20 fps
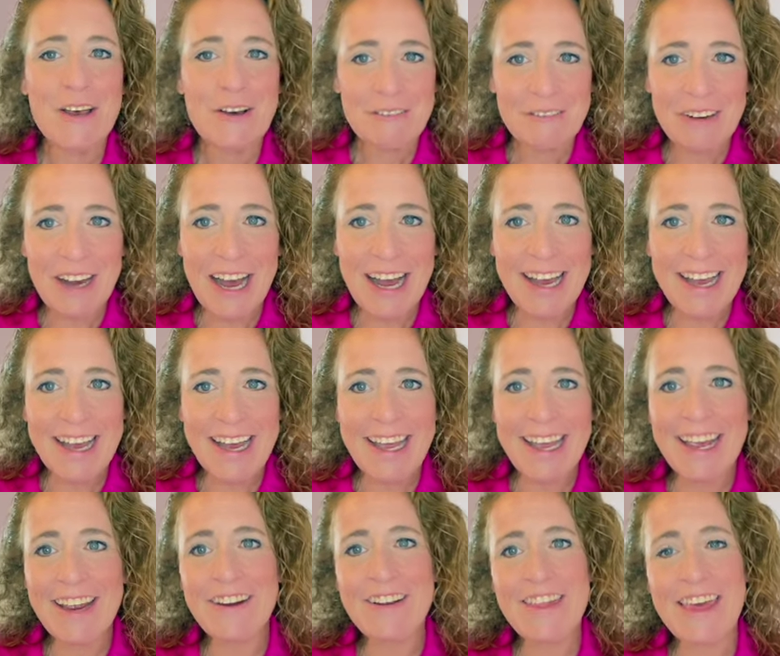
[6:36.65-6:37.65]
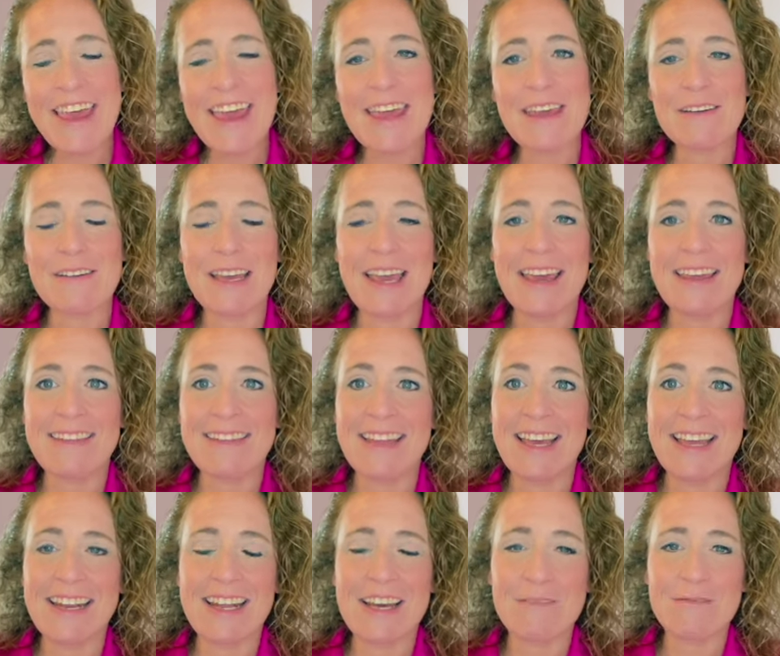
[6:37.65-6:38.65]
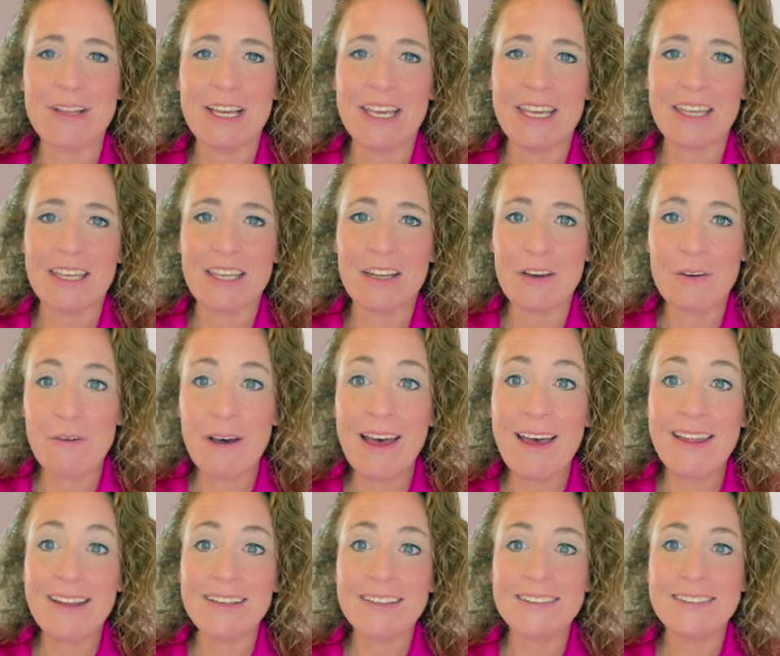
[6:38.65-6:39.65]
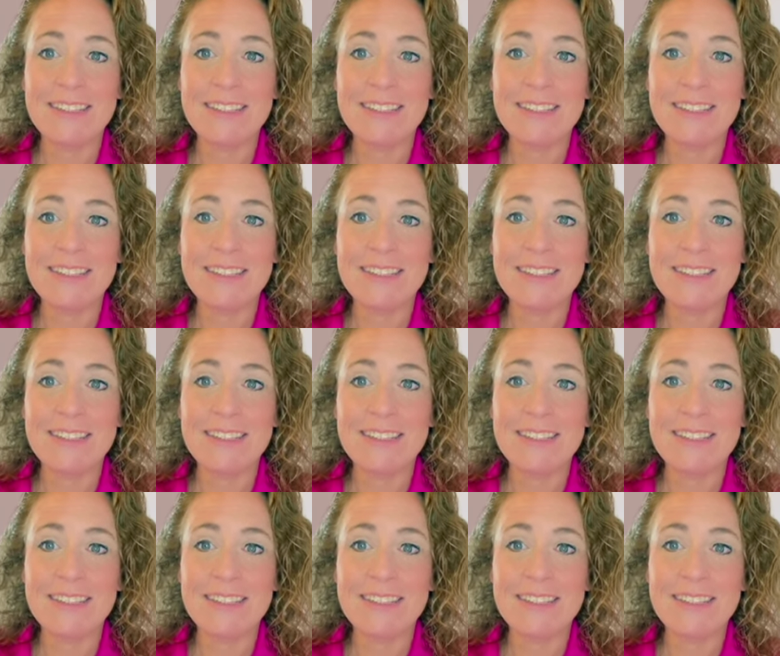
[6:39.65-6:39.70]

Why are they? And then I'm like, you know what?